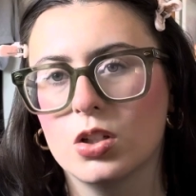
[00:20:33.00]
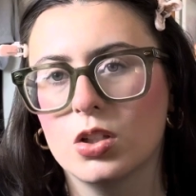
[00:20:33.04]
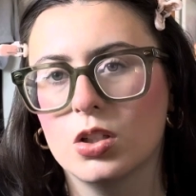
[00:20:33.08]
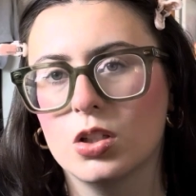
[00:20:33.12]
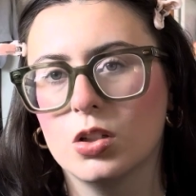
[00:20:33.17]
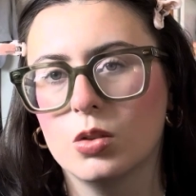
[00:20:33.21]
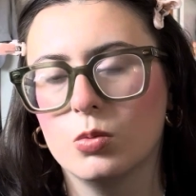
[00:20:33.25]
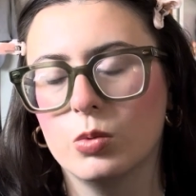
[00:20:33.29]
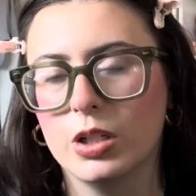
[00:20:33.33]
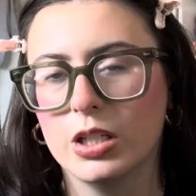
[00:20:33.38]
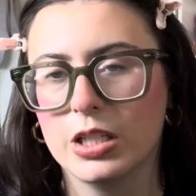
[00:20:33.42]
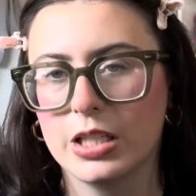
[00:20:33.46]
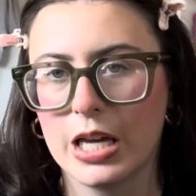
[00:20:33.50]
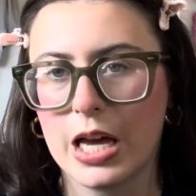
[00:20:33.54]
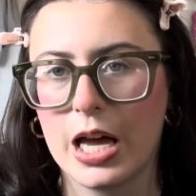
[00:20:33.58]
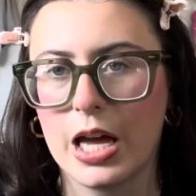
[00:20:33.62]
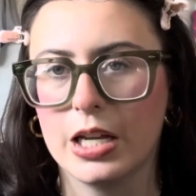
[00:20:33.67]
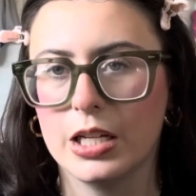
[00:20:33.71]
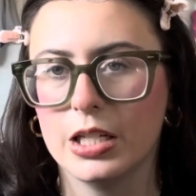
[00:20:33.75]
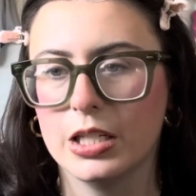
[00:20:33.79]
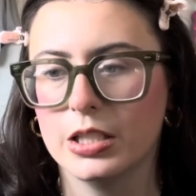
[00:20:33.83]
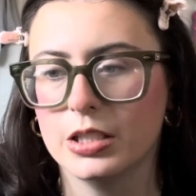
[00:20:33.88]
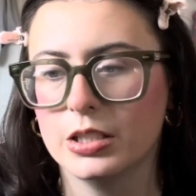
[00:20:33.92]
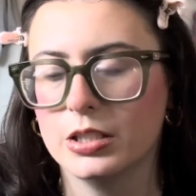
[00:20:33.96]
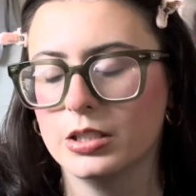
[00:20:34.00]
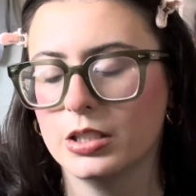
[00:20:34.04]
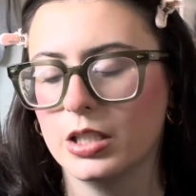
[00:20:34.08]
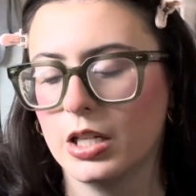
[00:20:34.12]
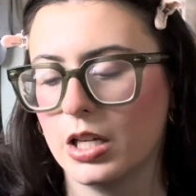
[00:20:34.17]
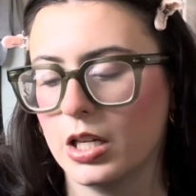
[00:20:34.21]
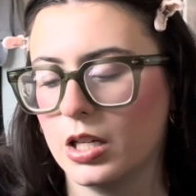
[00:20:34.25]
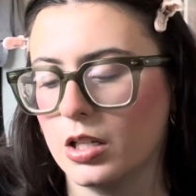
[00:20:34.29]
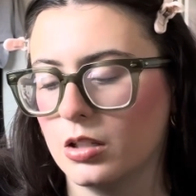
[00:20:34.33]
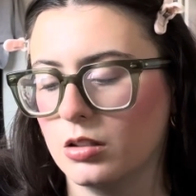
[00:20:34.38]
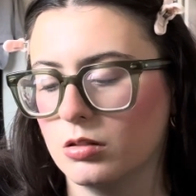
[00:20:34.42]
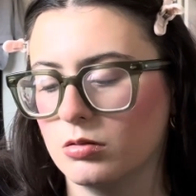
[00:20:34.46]
when Katniss
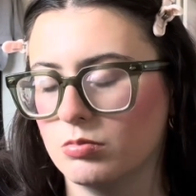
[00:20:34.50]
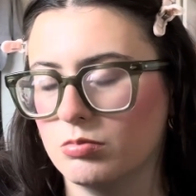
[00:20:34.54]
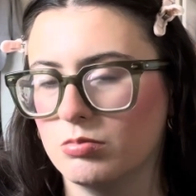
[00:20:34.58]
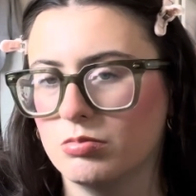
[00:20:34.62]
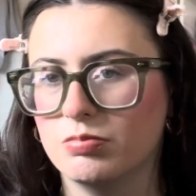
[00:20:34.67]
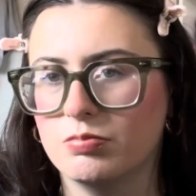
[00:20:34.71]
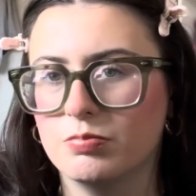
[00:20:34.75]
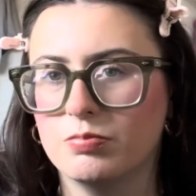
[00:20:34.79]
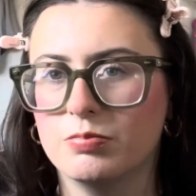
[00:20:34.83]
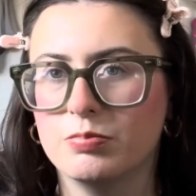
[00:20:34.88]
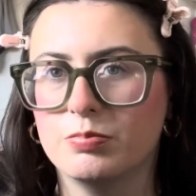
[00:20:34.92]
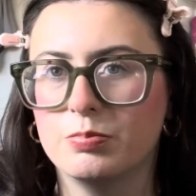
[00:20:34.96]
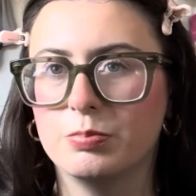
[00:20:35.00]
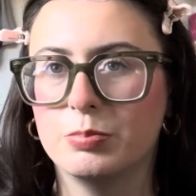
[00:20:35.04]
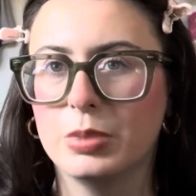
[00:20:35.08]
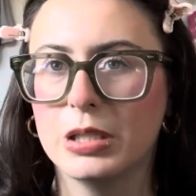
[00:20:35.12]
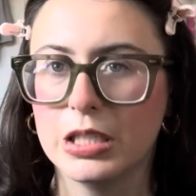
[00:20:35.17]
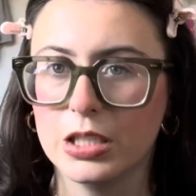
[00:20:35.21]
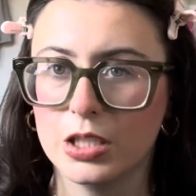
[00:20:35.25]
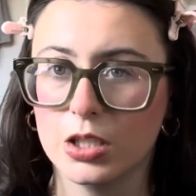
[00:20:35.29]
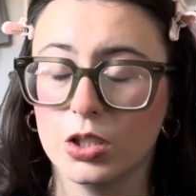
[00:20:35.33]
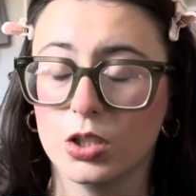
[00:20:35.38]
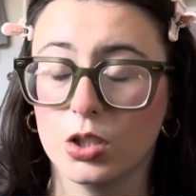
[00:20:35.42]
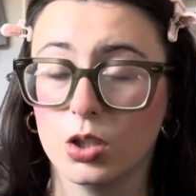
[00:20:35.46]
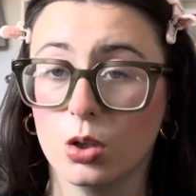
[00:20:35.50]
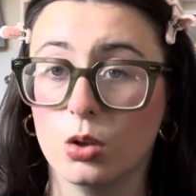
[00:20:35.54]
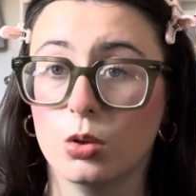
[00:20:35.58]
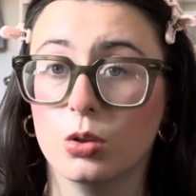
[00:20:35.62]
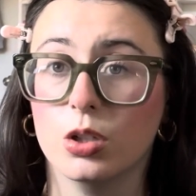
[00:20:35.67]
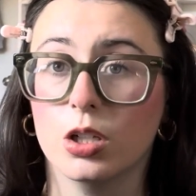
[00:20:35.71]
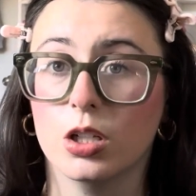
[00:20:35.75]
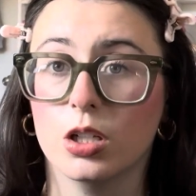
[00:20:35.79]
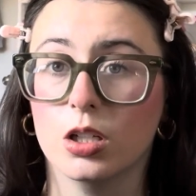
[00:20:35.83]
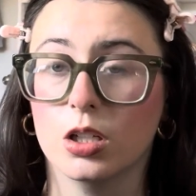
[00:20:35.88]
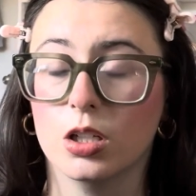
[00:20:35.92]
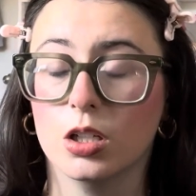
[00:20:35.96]
and Peeta go
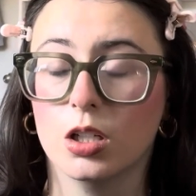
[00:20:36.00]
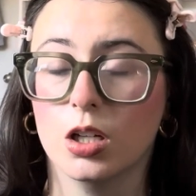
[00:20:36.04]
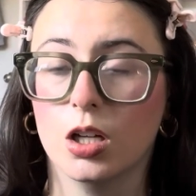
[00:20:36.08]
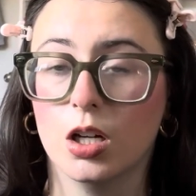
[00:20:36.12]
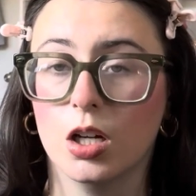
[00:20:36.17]
to